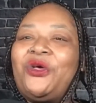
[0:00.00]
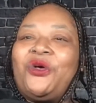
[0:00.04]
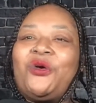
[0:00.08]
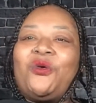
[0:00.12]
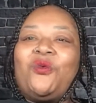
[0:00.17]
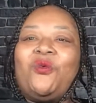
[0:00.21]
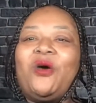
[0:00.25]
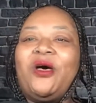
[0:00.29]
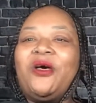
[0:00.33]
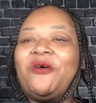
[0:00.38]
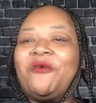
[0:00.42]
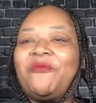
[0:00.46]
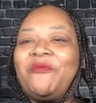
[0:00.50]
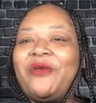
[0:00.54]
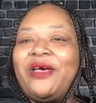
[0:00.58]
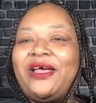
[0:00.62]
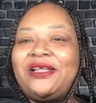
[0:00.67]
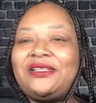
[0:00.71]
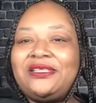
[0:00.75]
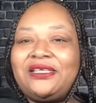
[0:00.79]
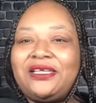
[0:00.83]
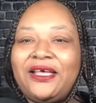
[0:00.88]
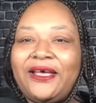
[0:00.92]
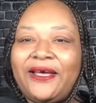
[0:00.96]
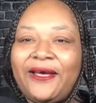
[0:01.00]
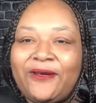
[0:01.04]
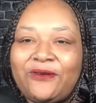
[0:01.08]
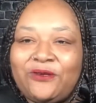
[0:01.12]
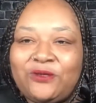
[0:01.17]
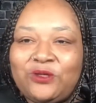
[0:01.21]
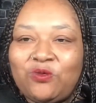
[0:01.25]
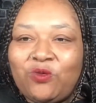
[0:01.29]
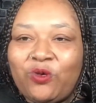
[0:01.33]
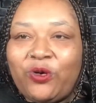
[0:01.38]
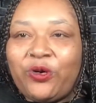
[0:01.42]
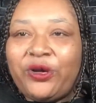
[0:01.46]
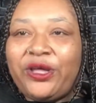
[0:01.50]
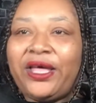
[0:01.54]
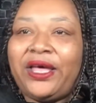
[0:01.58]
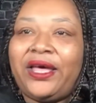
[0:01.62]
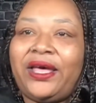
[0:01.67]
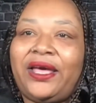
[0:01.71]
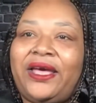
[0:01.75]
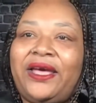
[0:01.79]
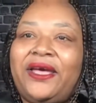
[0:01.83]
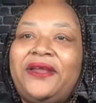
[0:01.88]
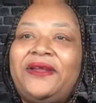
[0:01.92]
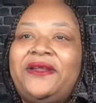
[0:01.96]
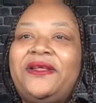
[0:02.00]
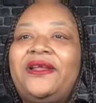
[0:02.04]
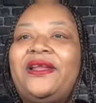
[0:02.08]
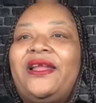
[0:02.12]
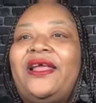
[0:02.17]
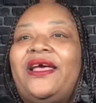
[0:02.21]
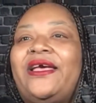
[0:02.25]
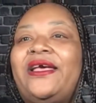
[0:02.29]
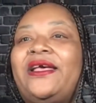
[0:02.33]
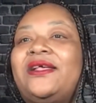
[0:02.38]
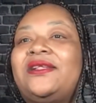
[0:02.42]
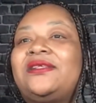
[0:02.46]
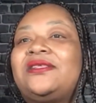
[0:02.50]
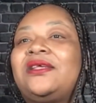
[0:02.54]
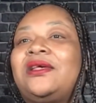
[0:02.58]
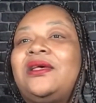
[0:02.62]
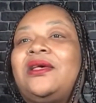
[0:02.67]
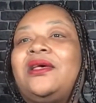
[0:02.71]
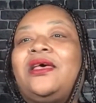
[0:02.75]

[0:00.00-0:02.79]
Welcome back to Candace World Candy Lands.